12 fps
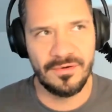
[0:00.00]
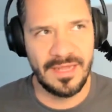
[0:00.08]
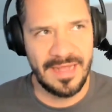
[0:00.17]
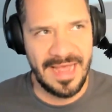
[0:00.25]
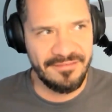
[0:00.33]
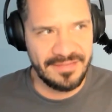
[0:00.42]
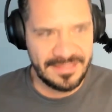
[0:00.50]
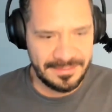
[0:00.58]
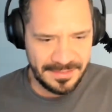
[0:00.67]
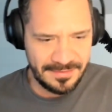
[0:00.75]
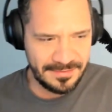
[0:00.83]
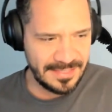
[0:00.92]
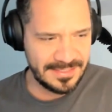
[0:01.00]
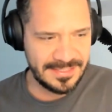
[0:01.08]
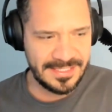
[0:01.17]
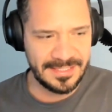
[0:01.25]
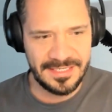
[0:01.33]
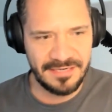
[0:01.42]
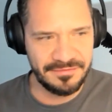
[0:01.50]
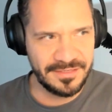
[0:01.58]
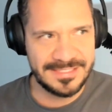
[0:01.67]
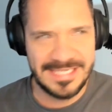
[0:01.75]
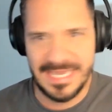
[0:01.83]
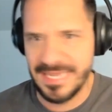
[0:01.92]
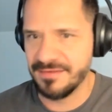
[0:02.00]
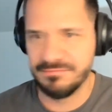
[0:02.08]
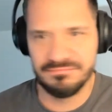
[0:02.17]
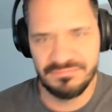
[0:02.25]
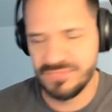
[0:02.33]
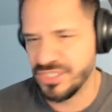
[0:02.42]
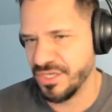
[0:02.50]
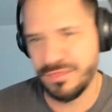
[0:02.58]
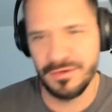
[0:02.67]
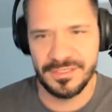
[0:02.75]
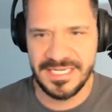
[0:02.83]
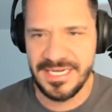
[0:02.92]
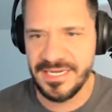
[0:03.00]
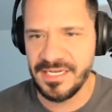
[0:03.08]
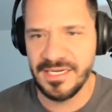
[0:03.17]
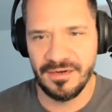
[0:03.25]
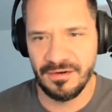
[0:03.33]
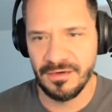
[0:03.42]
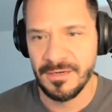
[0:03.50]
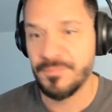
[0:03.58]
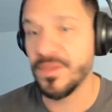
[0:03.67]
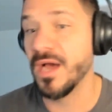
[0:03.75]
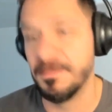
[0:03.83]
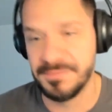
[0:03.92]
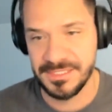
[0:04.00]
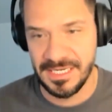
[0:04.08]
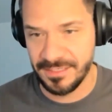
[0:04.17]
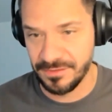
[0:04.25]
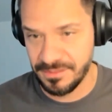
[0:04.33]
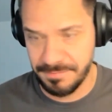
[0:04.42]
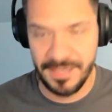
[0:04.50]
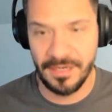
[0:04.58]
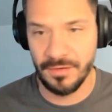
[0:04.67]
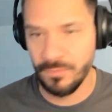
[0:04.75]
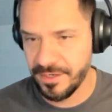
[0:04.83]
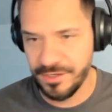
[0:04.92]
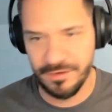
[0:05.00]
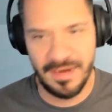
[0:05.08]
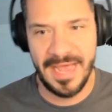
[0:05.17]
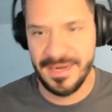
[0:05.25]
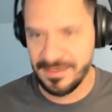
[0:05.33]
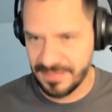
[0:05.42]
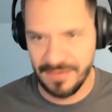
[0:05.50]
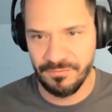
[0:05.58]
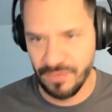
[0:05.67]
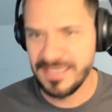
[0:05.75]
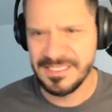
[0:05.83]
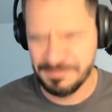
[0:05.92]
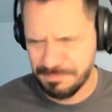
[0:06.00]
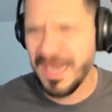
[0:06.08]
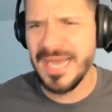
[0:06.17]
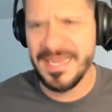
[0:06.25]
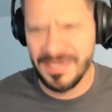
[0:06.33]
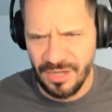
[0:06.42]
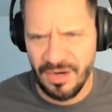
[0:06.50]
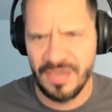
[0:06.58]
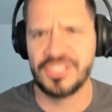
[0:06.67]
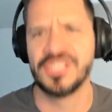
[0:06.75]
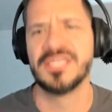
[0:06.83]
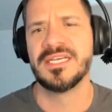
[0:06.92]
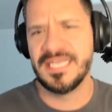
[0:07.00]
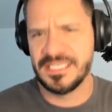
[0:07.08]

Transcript: have it at the tail end of a 10 to 13 year upcycle, depending on where you're at and kind of what it's by and large,